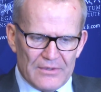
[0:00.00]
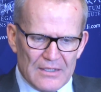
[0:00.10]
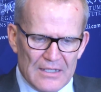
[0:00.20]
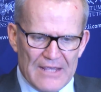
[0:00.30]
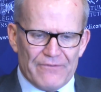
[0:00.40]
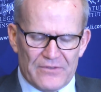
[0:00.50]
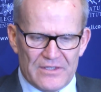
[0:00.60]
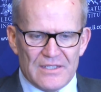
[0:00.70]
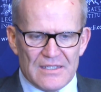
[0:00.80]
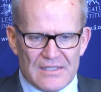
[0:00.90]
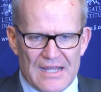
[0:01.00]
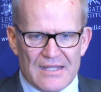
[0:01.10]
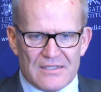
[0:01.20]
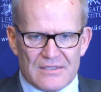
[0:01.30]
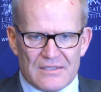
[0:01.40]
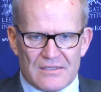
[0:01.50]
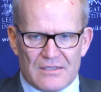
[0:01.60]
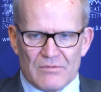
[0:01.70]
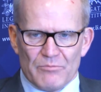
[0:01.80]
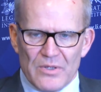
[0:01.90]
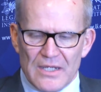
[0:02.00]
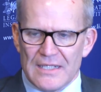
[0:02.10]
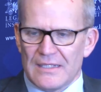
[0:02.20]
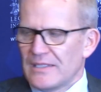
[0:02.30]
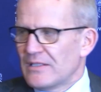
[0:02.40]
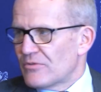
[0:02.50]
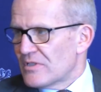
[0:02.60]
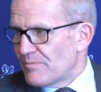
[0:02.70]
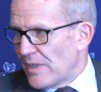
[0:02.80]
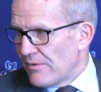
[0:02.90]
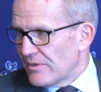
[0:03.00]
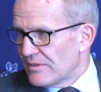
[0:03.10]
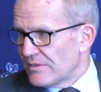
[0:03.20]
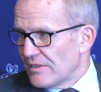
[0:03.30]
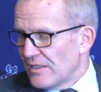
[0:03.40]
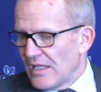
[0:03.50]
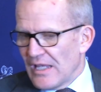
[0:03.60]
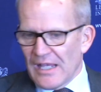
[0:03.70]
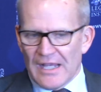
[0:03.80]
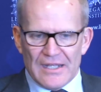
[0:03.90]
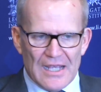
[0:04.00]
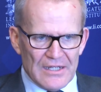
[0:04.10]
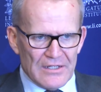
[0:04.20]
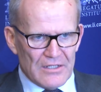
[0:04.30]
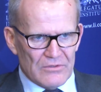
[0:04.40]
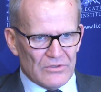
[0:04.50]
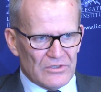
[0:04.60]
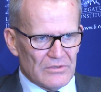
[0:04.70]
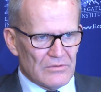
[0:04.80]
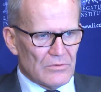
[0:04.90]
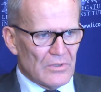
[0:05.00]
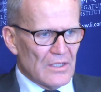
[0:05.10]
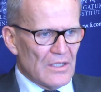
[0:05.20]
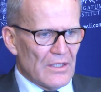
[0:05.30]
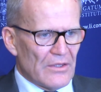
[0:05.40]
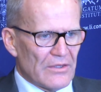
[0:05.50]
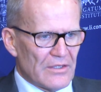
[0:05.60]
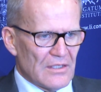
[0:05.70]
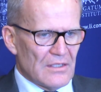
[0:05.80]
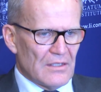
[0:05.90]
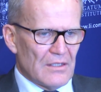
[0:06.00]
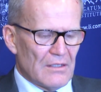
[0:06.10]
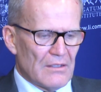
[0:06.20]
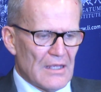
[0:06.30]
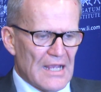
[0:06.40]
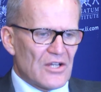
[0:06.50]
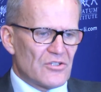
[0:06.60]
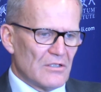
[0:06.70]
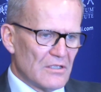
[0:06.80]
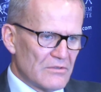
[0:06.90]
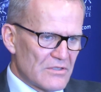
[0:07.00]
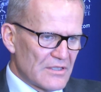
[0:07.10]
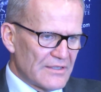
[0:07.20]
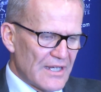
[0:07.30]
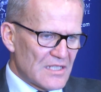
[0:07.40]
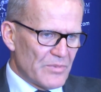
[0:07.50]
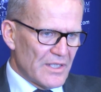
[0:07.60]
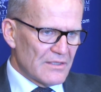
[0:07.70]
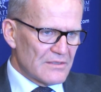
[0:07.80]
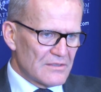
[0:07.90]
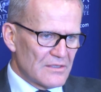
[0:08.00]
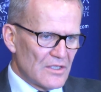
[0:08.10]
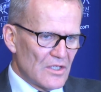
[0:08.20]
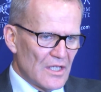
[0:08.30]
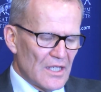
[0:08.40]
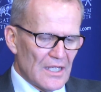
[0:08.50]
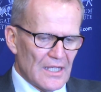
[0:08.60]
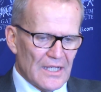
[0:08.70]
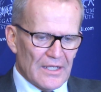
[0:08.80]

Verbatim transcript: left these assets completely intransparent and unknown to the actual owners, the taxpayers. Uh,